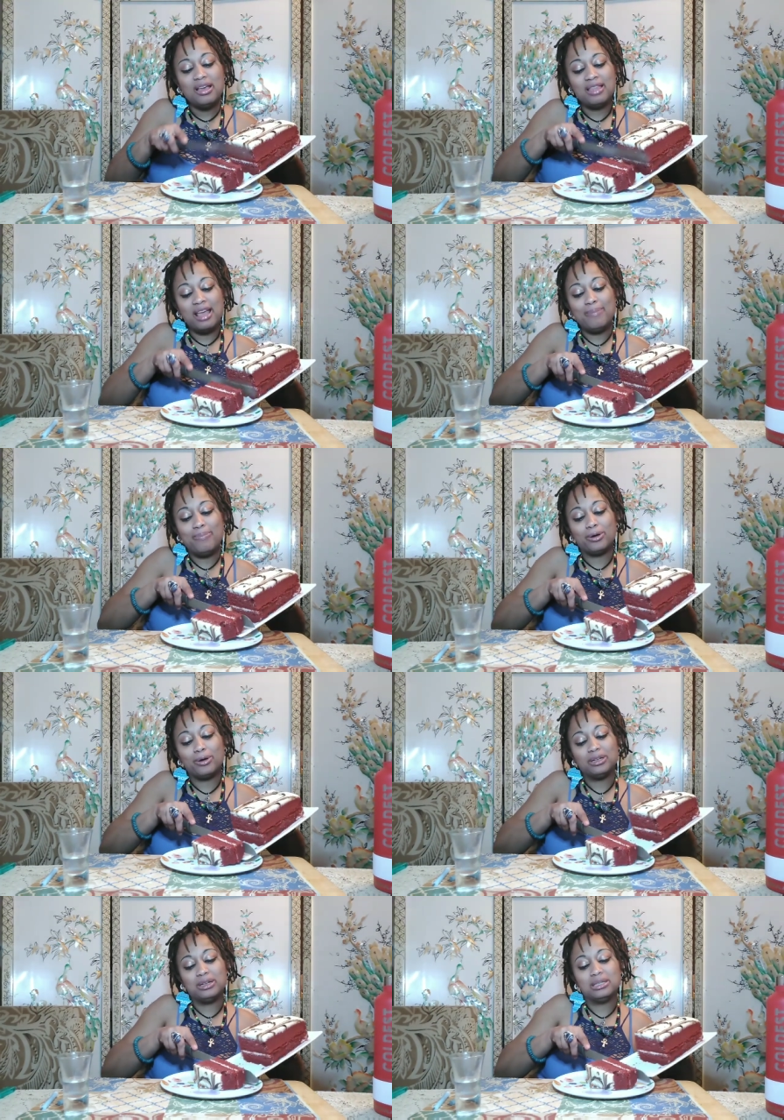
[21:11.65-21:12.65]
They
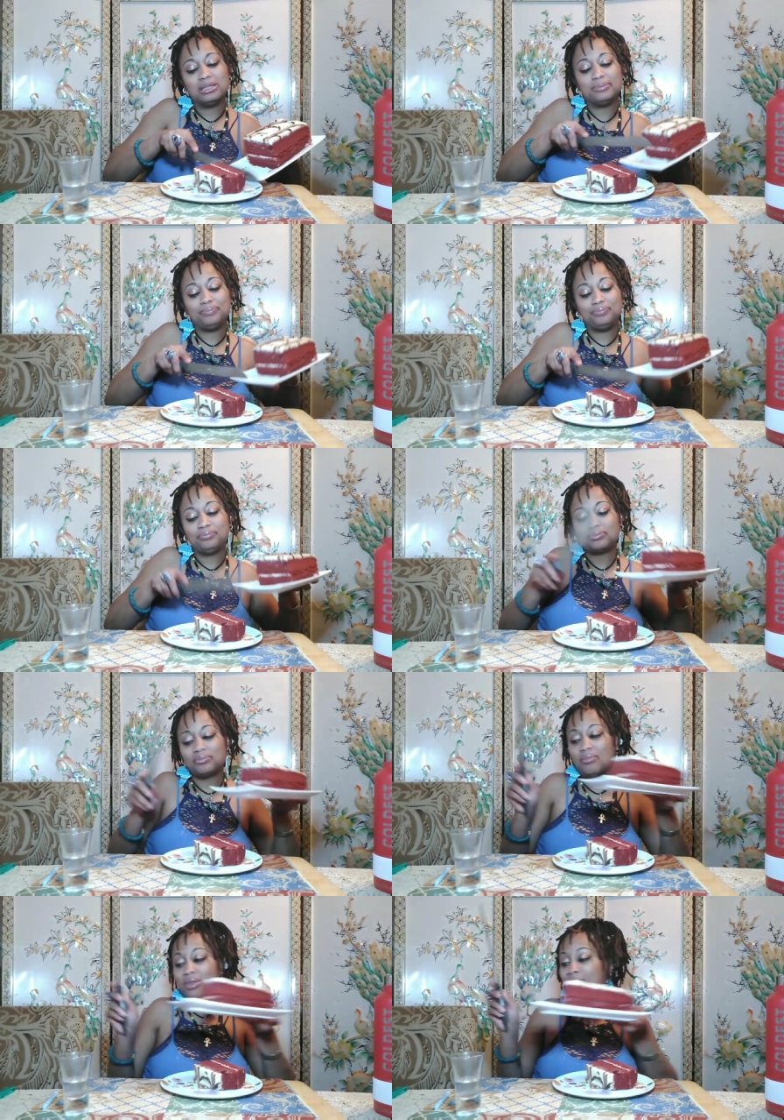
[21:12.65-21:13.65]
purchased
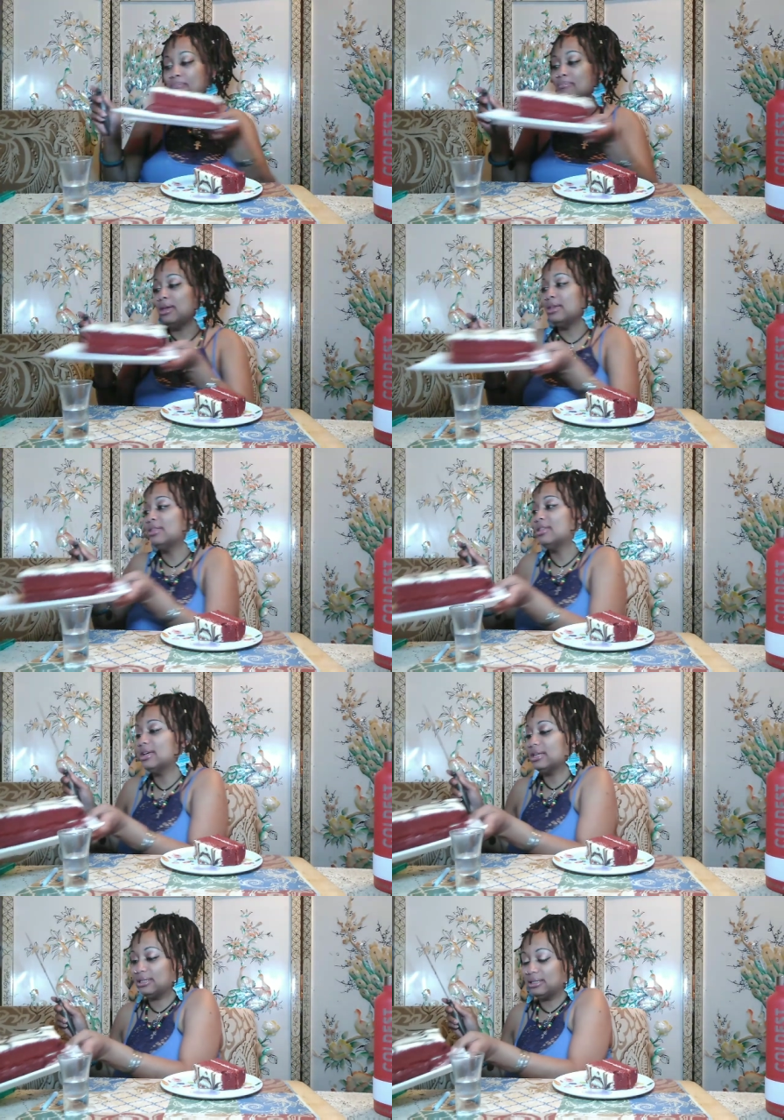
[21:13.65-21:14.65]
me
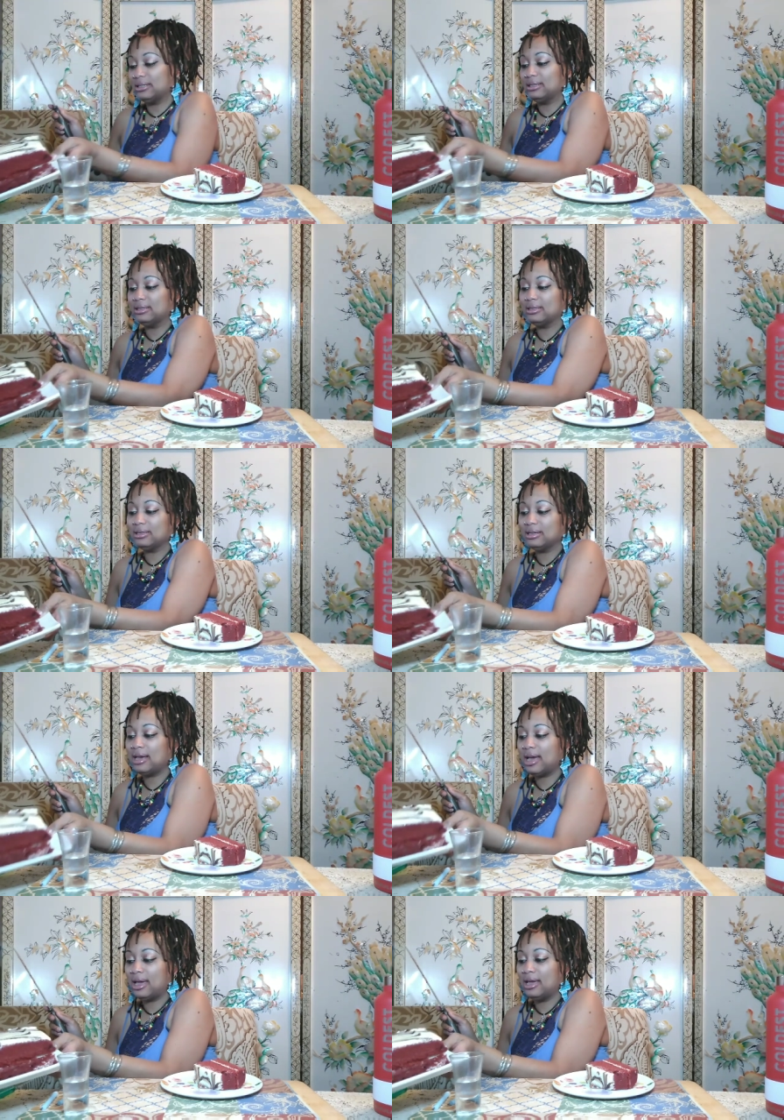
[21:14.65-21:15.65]
this
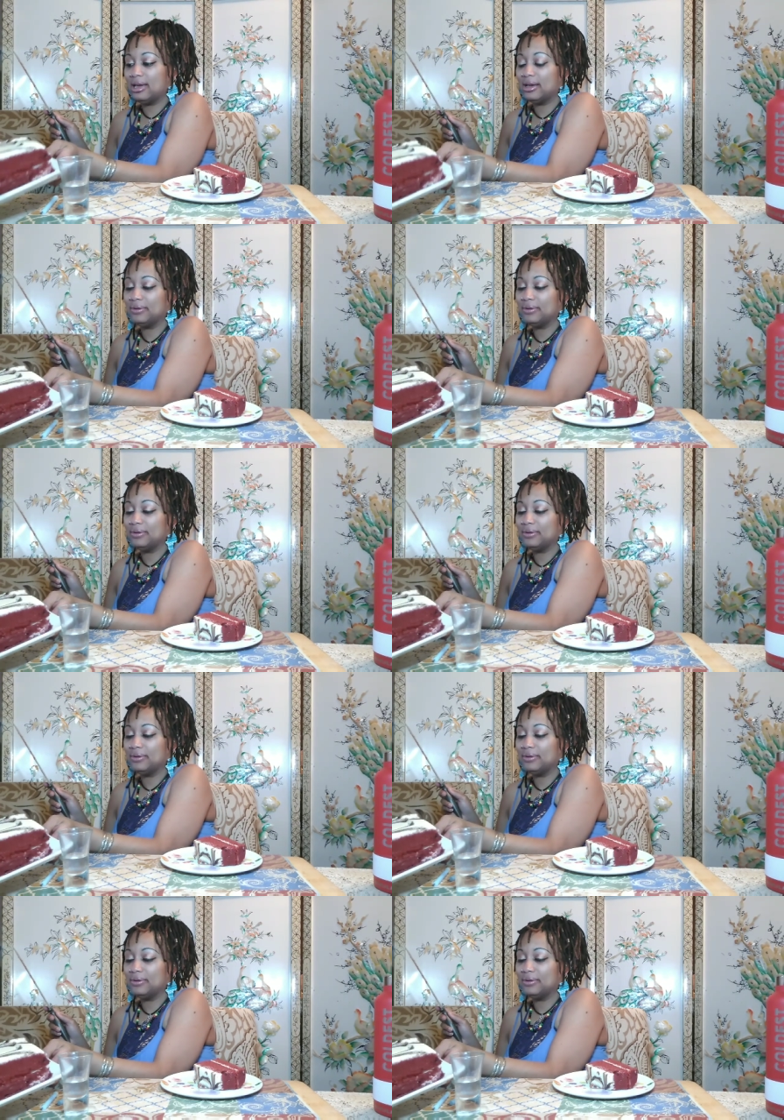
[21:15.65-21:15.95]
cake.